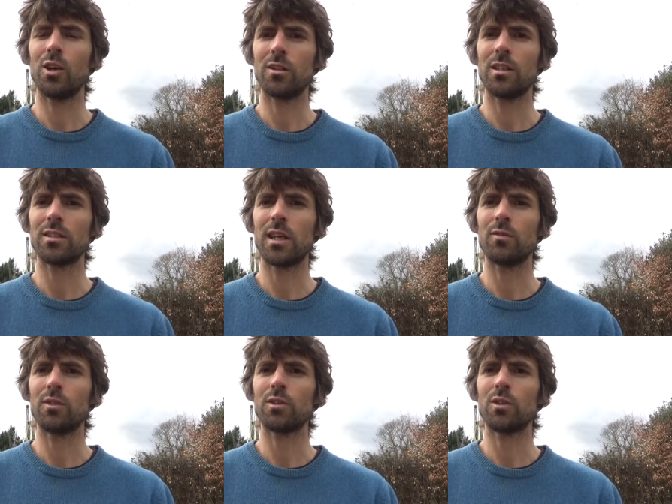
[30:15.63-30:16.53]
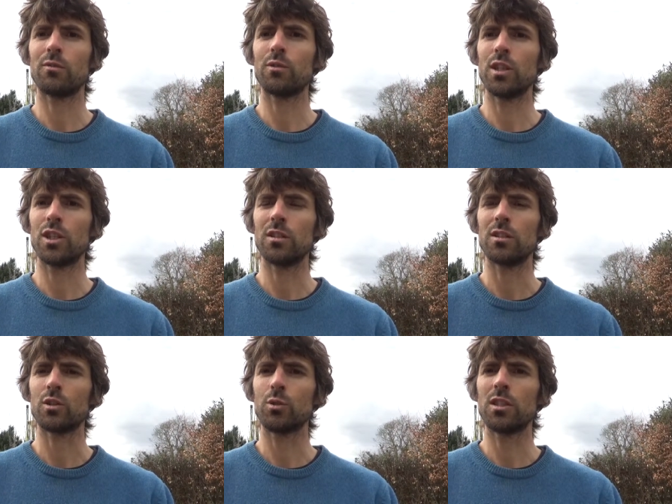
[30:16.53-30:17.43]
honest efforts of
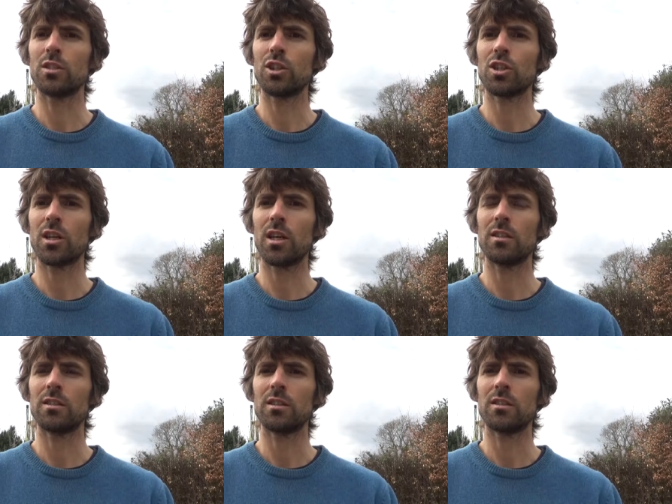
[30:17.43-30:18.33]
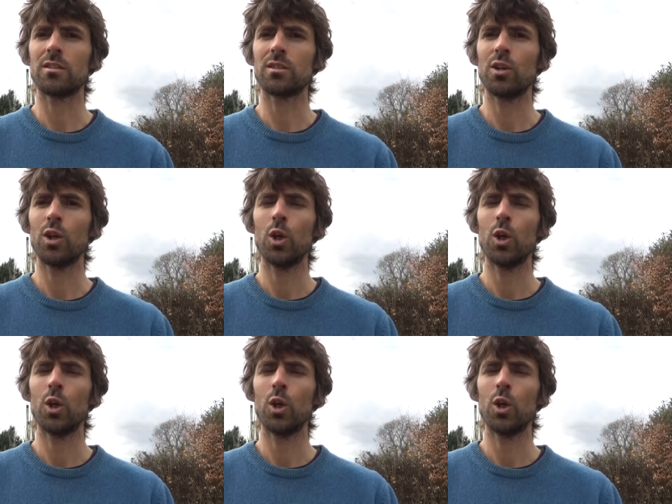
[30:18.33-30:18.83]
rishis, research scientists,